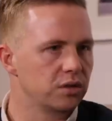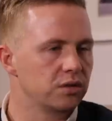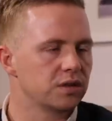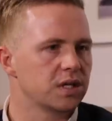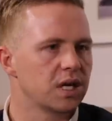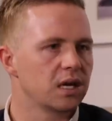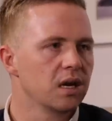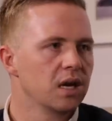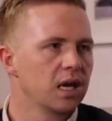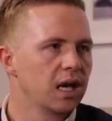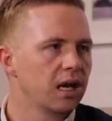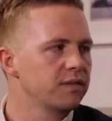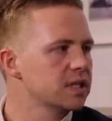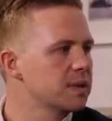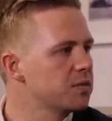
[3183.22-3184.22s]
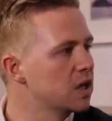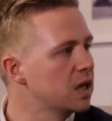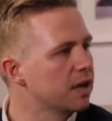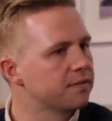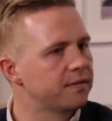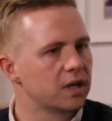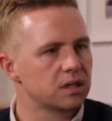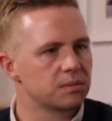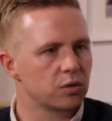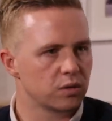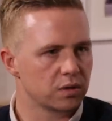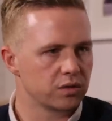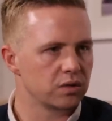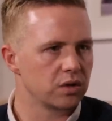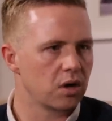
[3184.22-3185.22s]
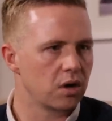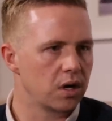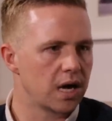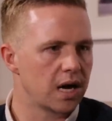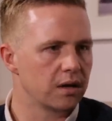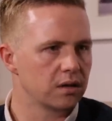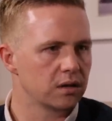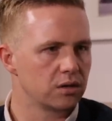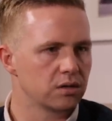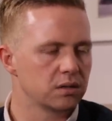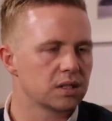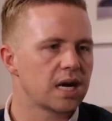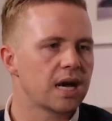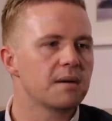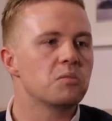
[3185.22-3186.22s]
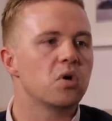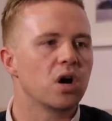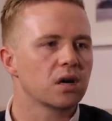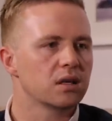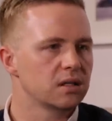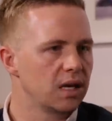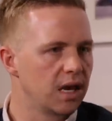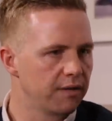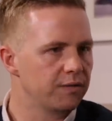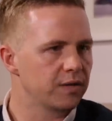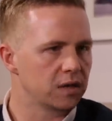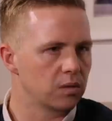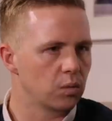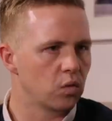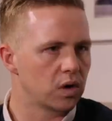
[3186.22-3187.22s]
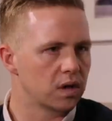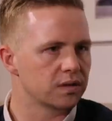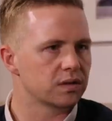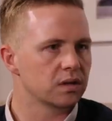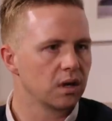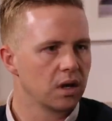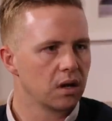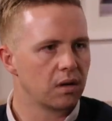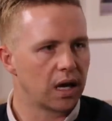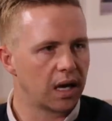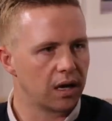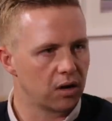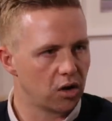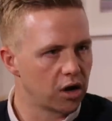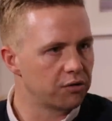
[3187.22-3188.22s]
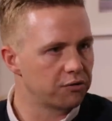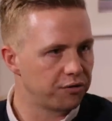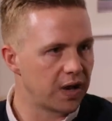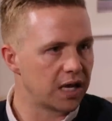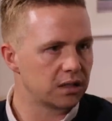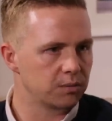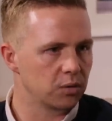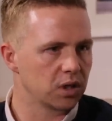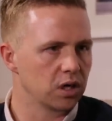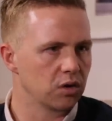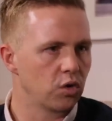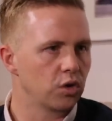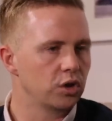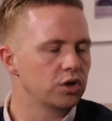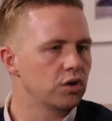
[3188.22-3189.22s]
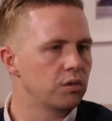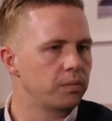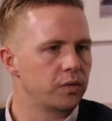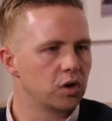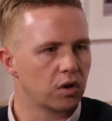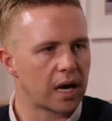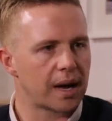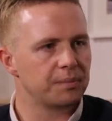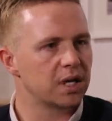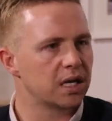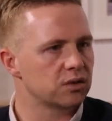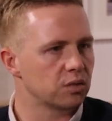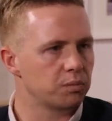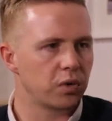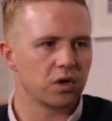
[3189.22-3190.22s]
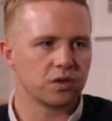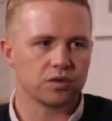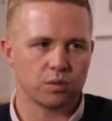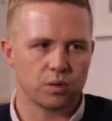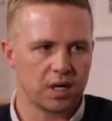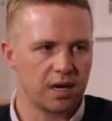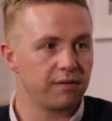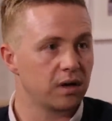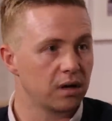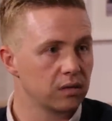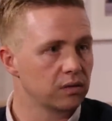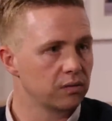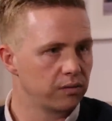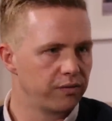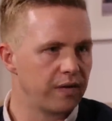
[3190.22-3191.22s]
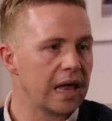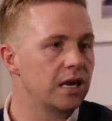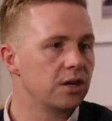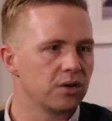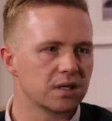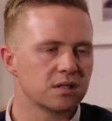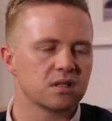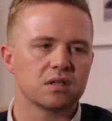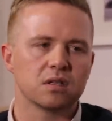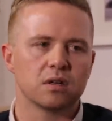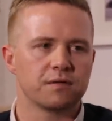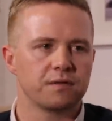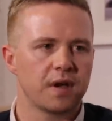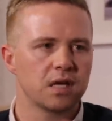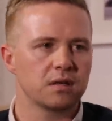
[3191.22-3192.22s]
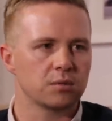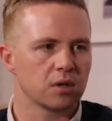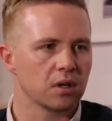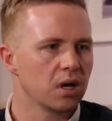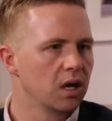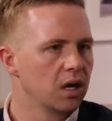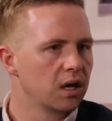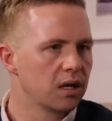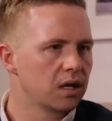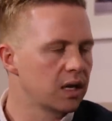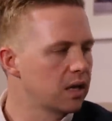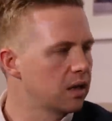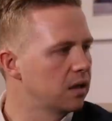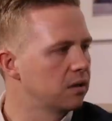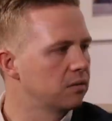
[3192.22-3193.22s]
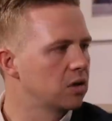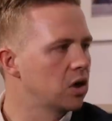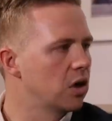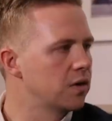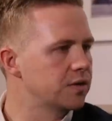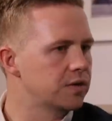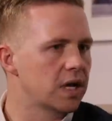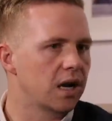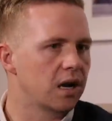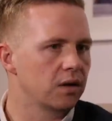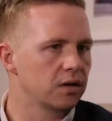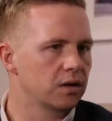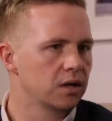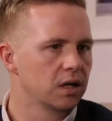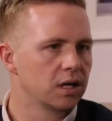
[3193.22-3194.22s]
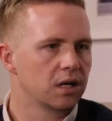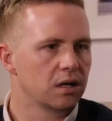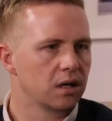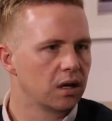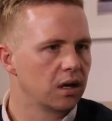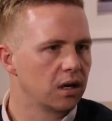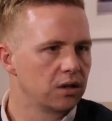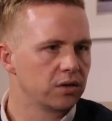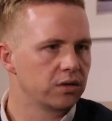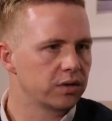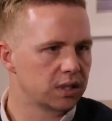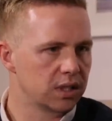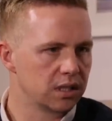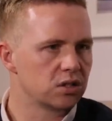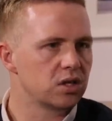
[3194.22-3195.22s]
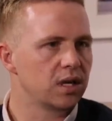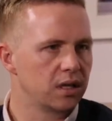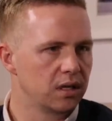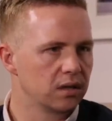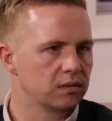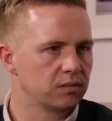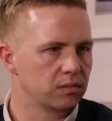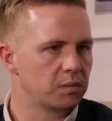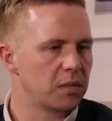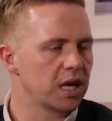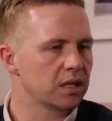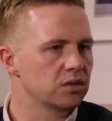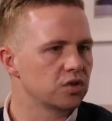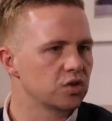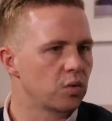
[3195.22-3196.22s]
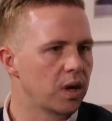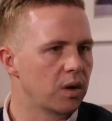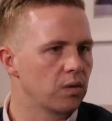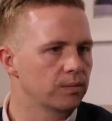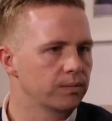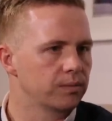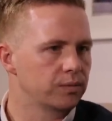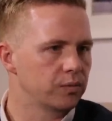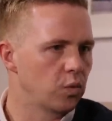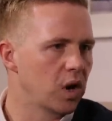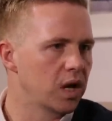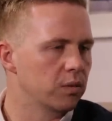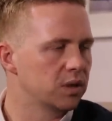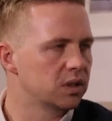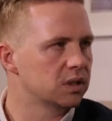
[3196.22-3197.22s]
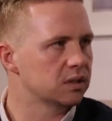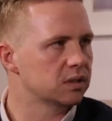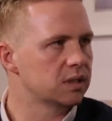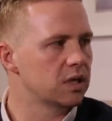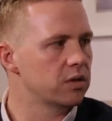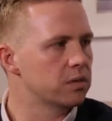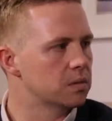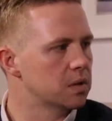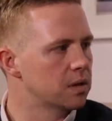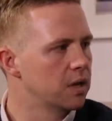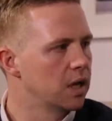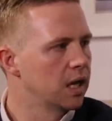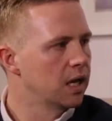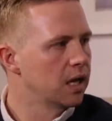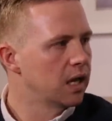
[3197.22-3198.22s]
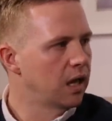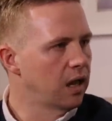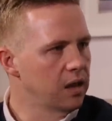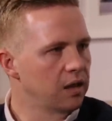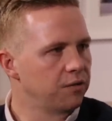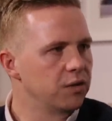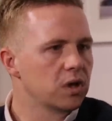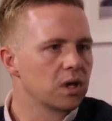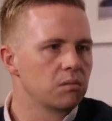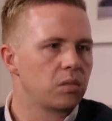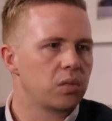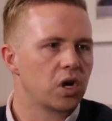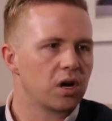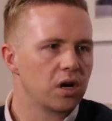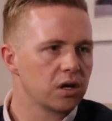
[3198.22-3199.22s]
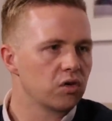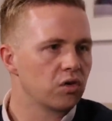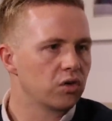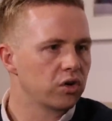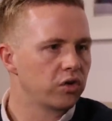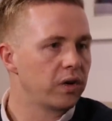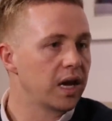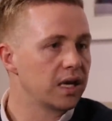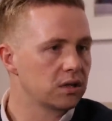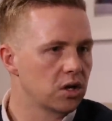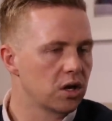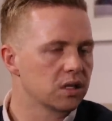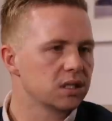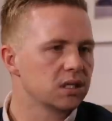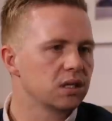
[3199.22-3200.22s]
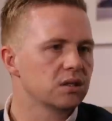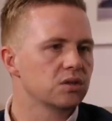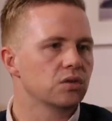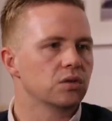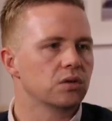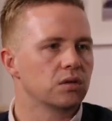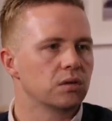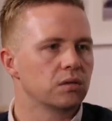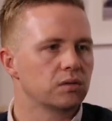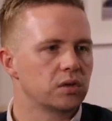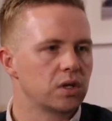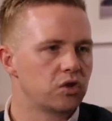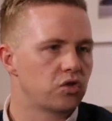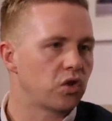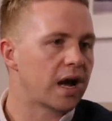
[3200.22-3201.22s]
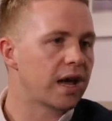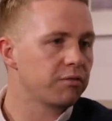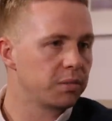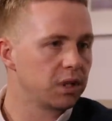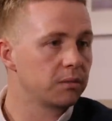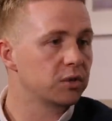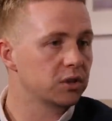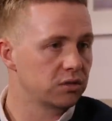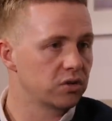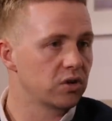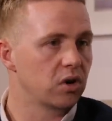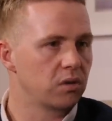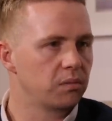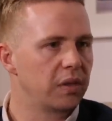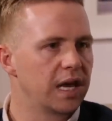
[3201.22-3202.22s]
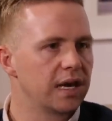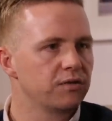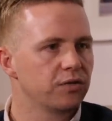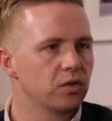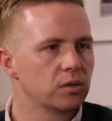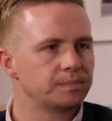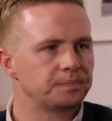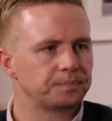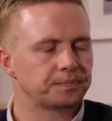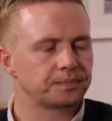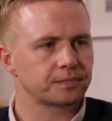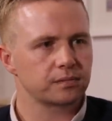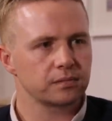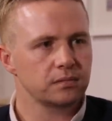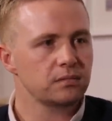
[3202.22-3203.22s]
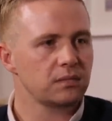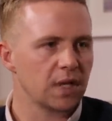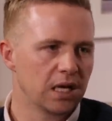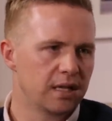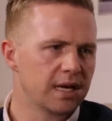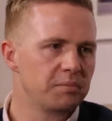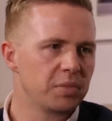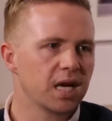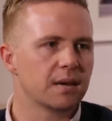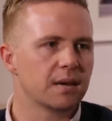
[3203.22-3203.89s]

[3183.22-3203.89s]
to use that. If something like Facebook was to go down and your entire marketing effort was uh, on Facebook and yeah. all your, your updates or posts or whatever value existed on Facebook, they close down uh, you're essentially back to square yeah. one, which is terrible. Mm-hmm. Uh, if you can blog or create content or drive people to your own platform, that